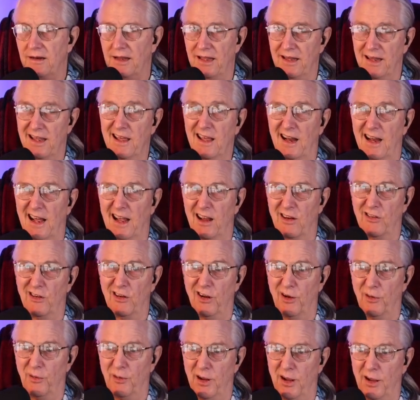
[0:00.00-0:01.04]
I think it
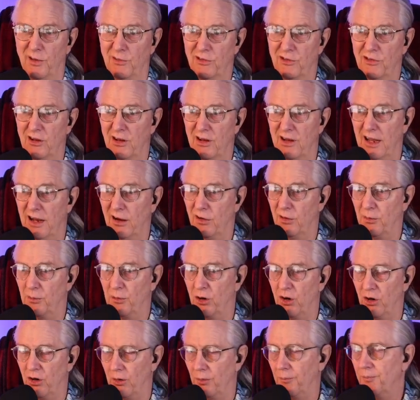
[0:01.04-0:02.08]
actually arrives today or
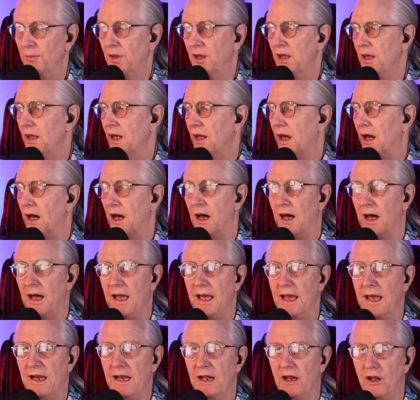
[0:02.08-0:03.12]
tomorrow.
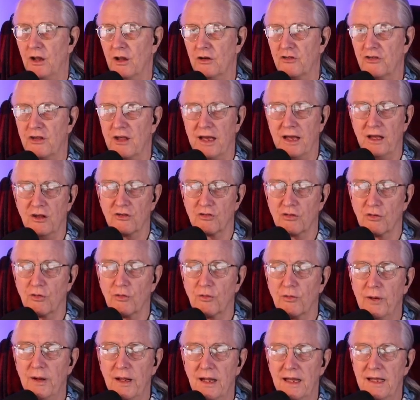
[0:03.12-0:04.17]
And it looks like it's
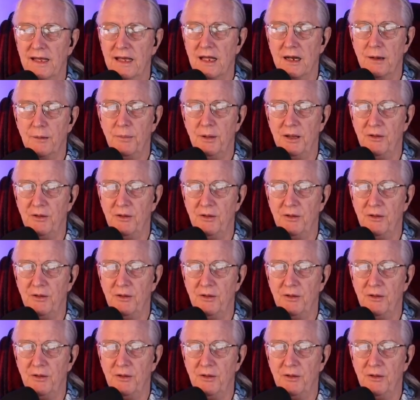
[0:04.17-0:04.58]
really going to be